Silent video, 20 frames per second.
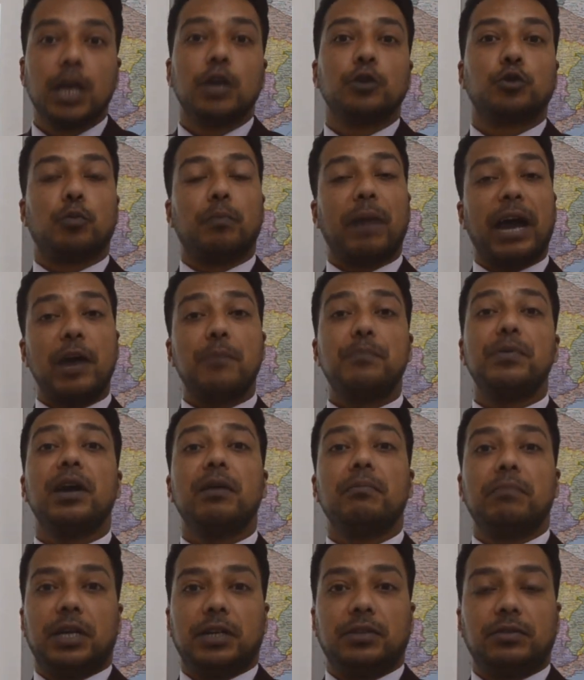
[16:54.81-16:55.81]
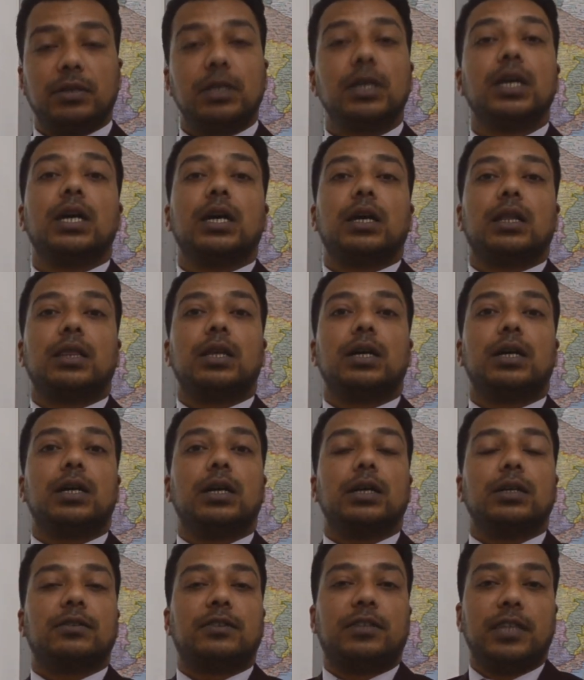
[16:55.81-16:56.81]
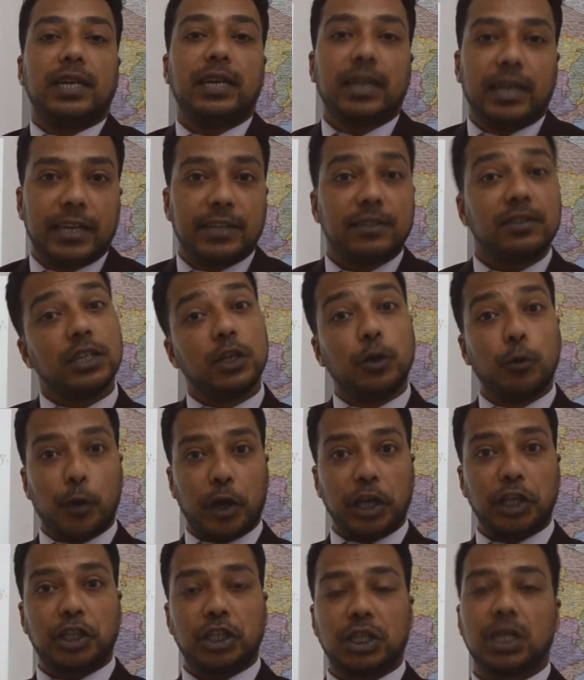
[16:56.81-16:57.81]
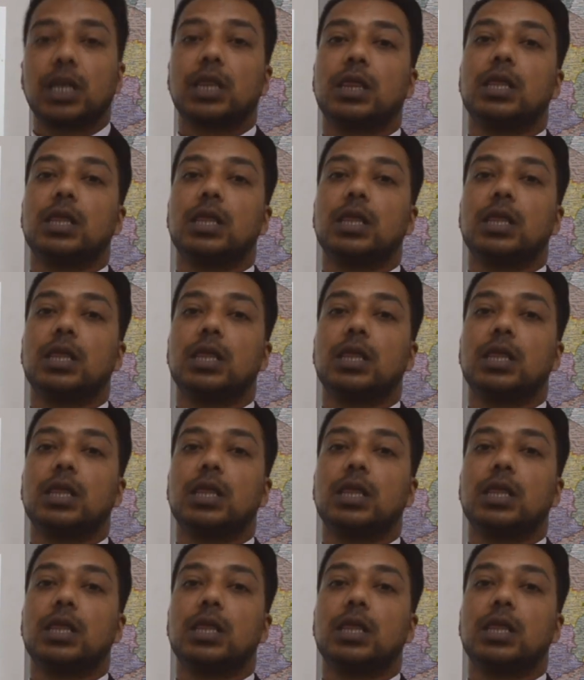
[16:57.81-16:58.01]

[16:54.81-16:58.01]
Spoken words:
So myopia means the sickness in which